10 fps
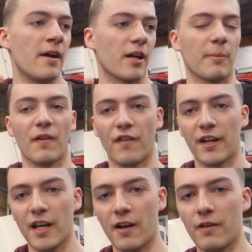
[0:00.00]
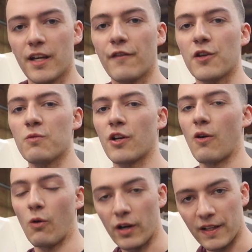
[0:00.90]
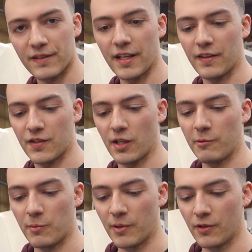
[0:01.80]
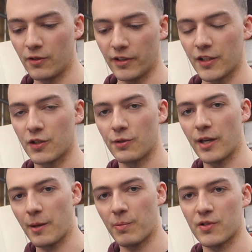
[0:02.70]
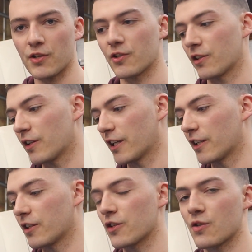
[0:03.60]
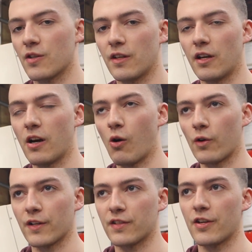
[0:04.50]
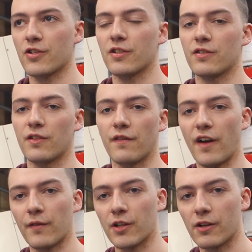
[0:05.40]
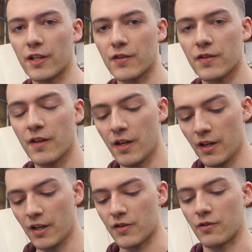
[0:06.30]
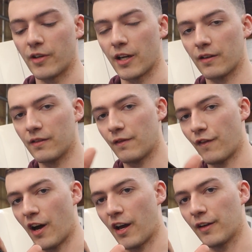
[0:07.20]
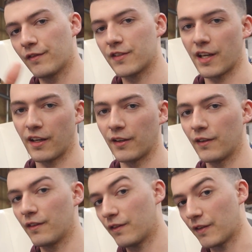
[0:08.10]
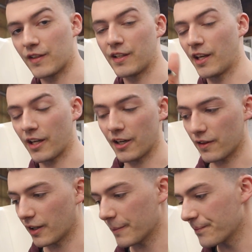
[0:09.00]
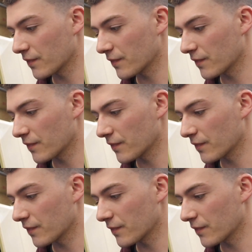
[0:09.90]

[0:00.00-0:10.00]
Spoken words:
come to find out, if you want to orientate the subspindle into a position, and it does orientation to 5 degrees, so like 5, 10, 15, that kind of thing,